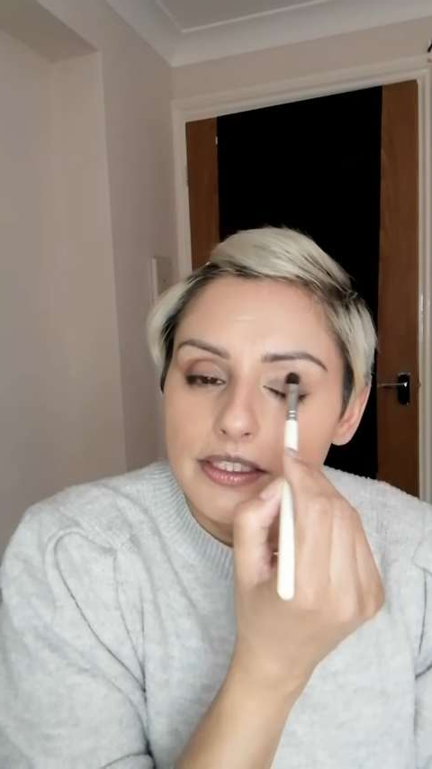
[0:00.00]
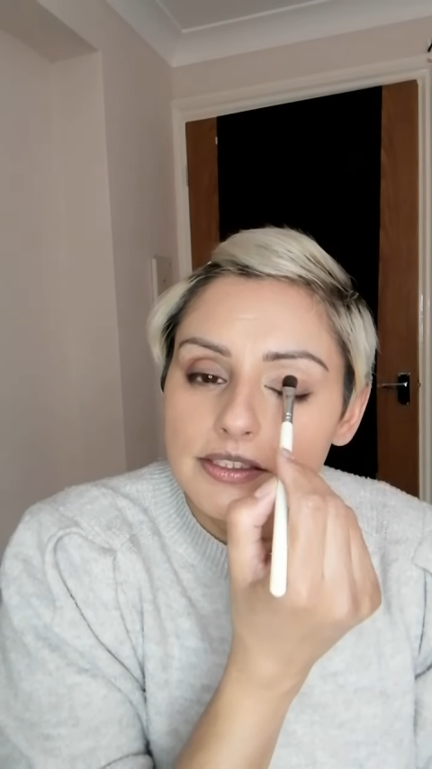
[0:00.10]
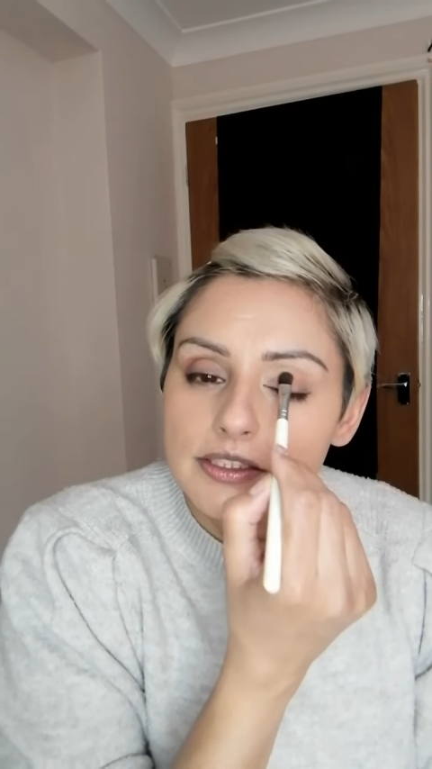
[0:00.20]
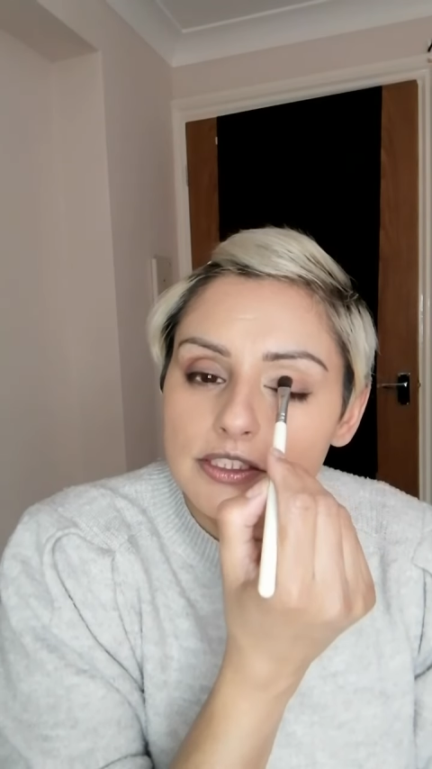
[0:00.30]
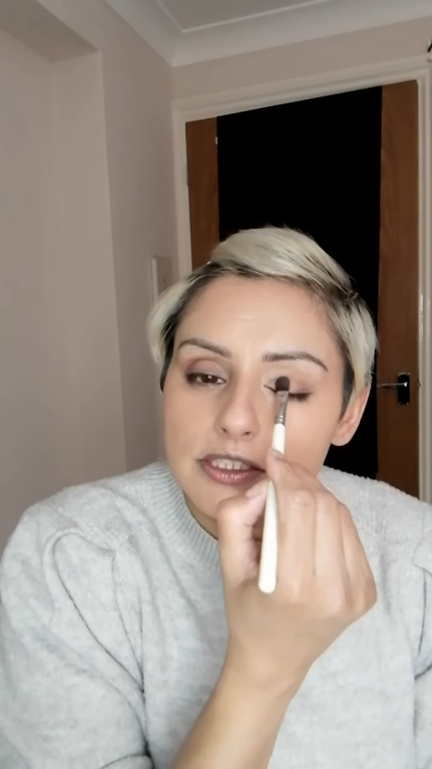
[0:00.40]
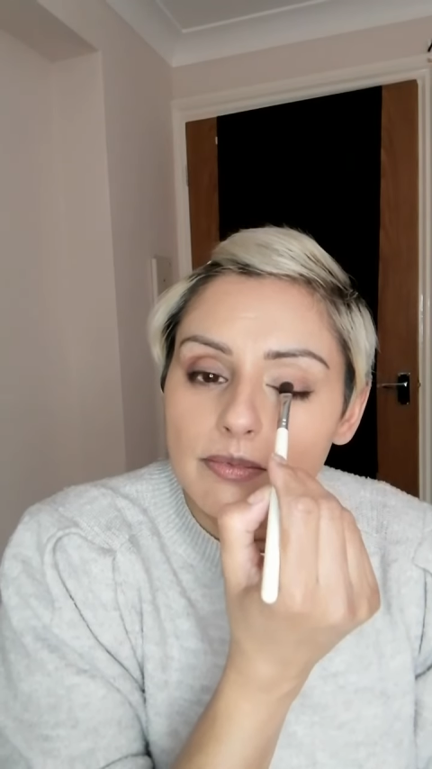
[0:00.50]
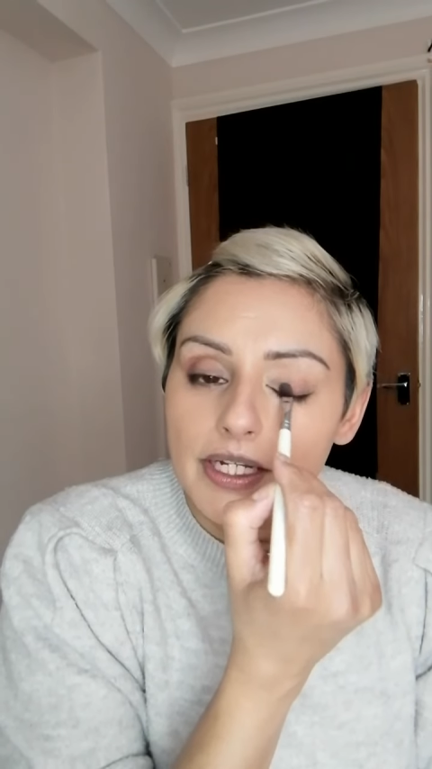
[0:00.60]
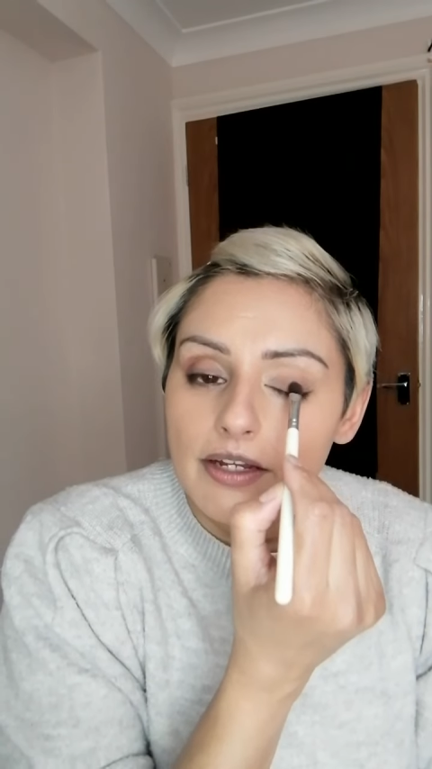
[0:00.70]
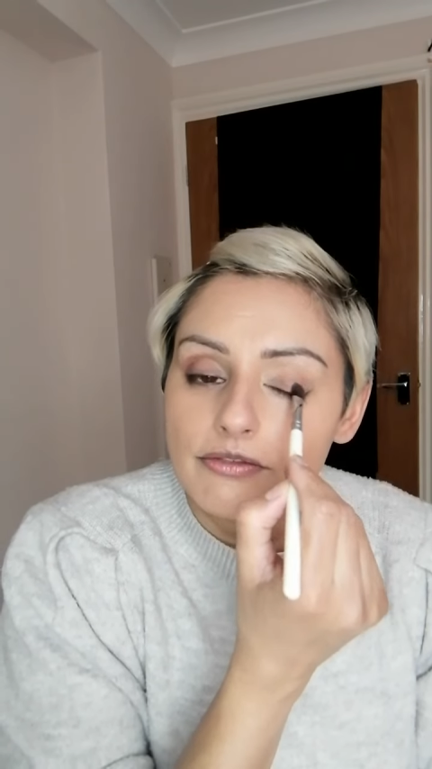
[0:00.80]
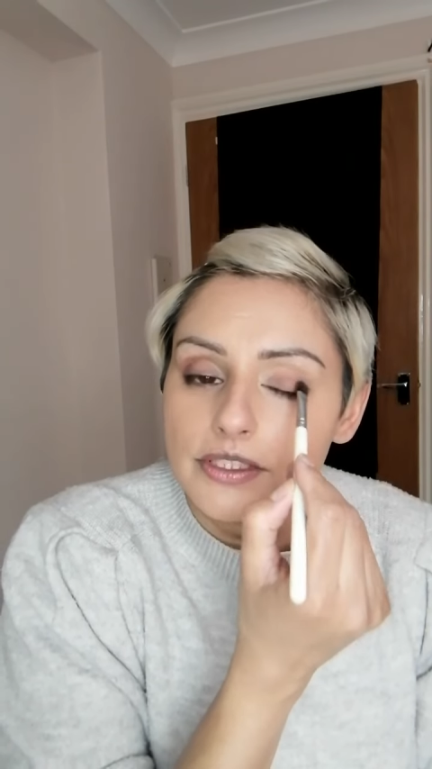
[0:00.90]
This is just
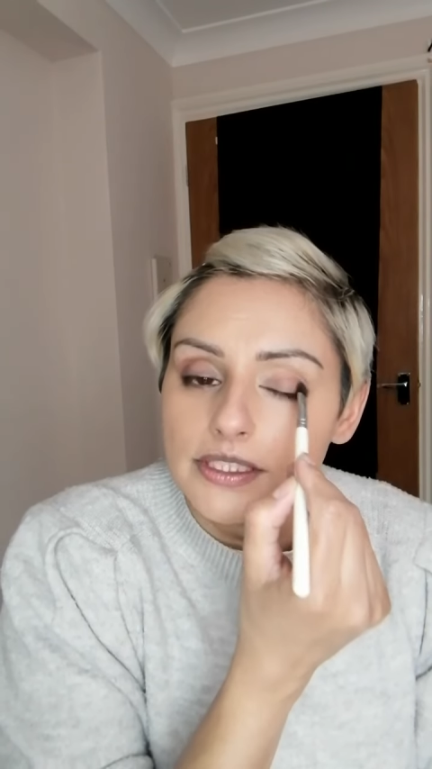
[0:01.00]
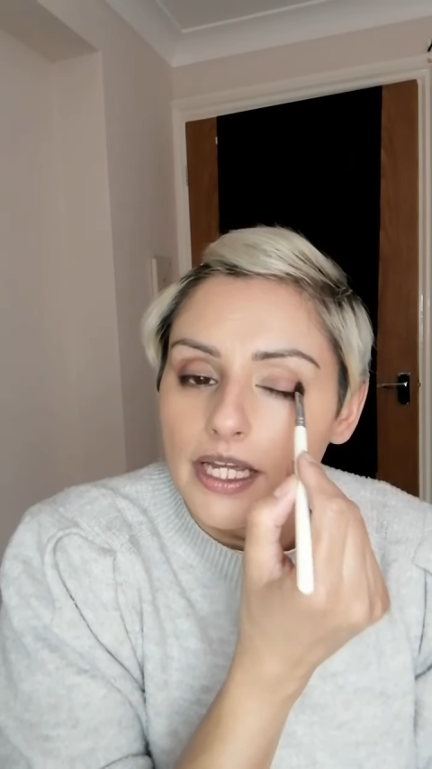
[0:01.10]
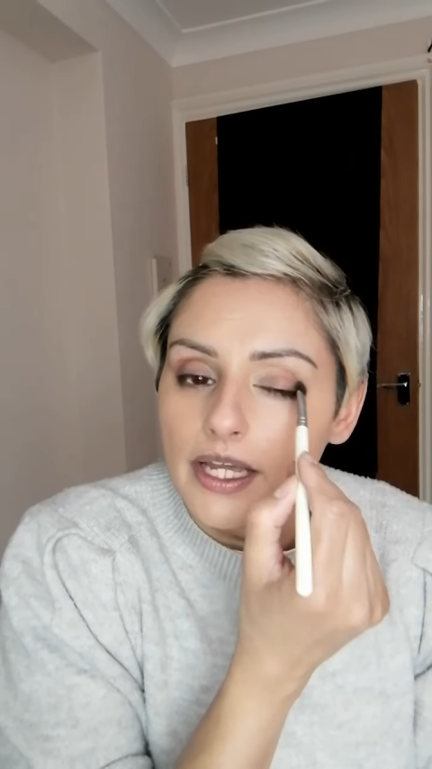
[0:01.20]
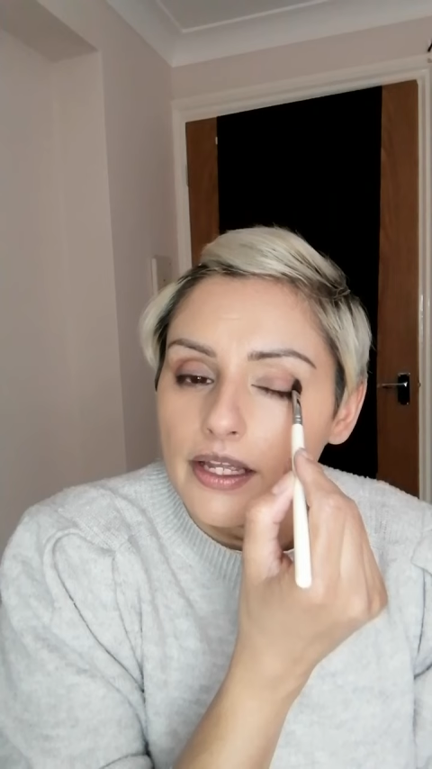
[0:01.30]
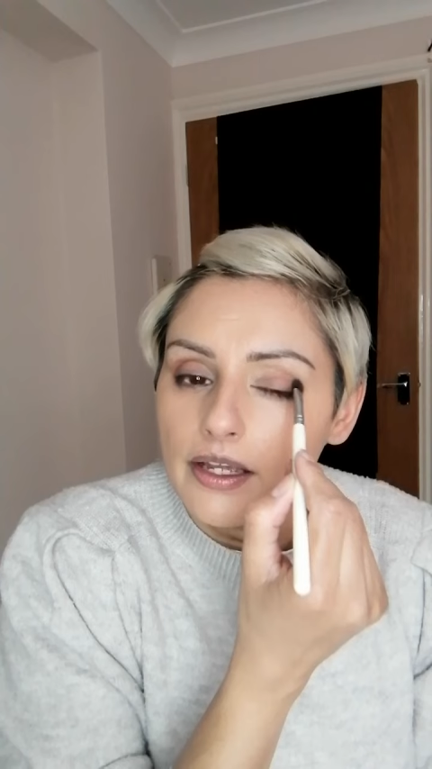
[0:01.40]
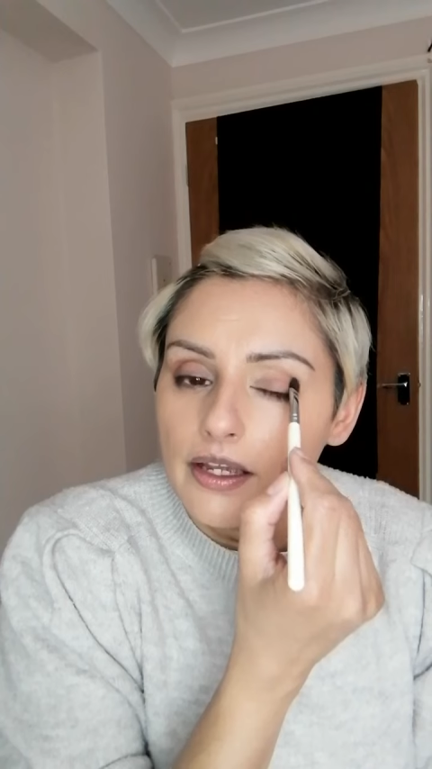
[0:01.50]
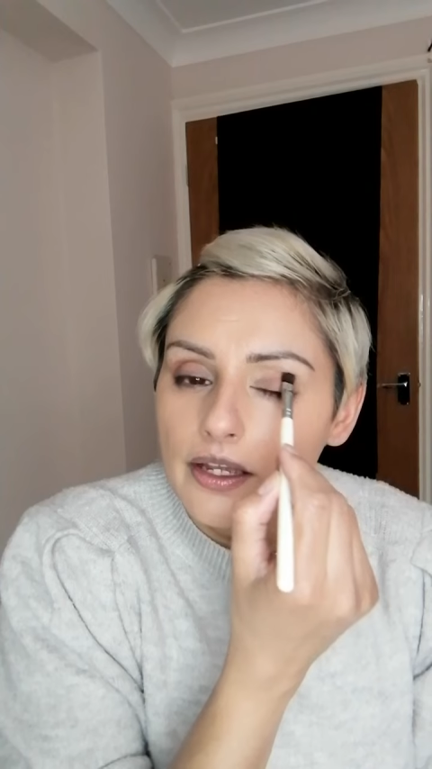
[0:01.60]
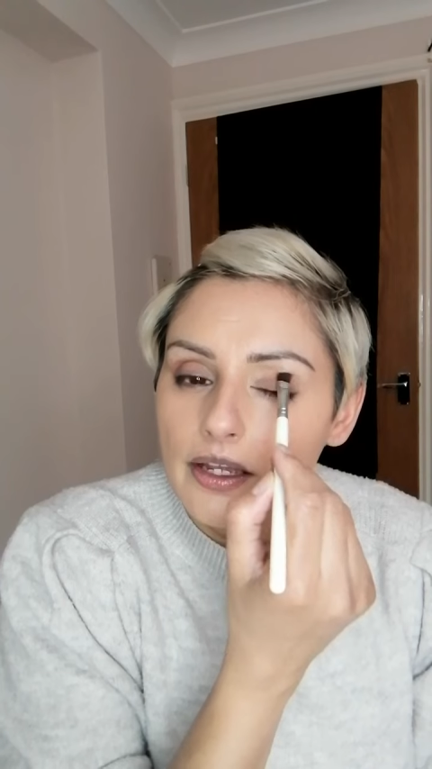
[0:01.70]
my everyday